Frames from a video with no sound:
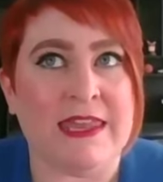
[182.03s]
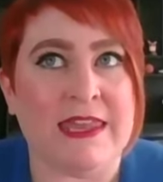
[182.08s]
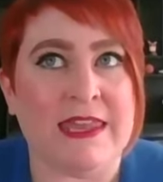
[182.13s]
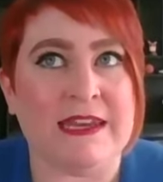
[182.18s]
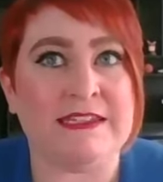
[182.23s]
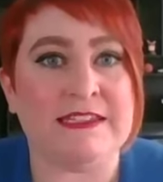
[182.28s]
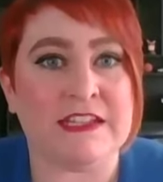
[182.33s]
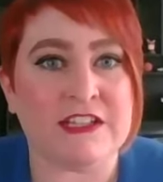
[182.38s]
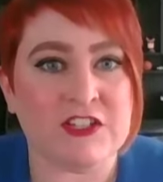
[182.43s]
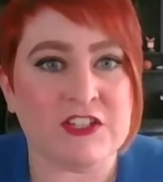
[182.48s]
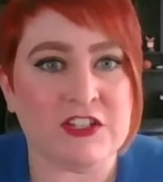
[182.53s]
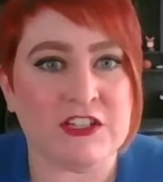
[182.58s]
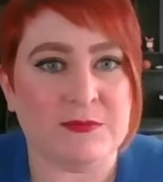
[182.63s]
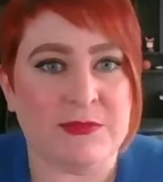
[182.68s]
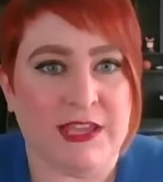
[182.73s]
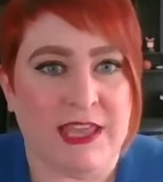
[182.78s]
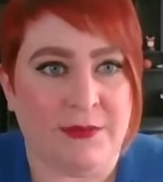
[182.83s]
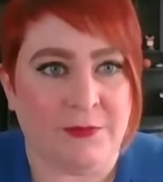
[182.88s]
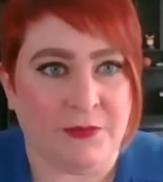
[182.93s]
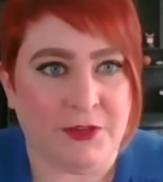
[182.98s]
in addition
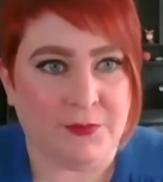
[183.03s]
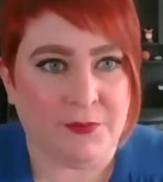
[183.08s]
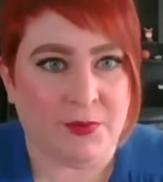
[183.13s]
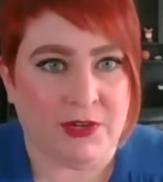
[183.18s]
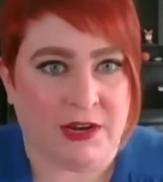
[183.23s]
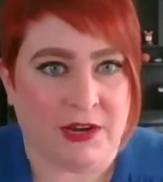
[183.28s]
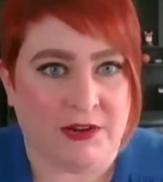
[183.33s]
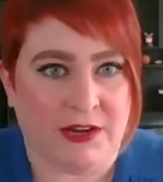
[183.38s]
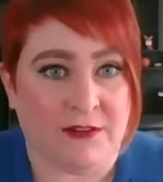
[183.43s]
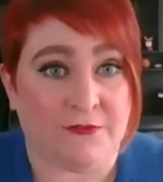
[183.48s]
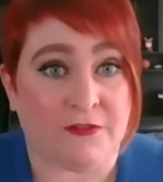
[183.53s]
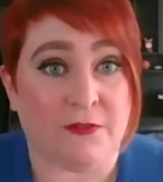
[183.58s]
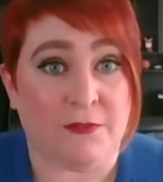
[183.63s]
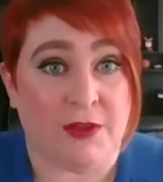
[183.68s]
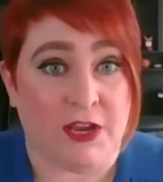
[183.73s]
to being able to put out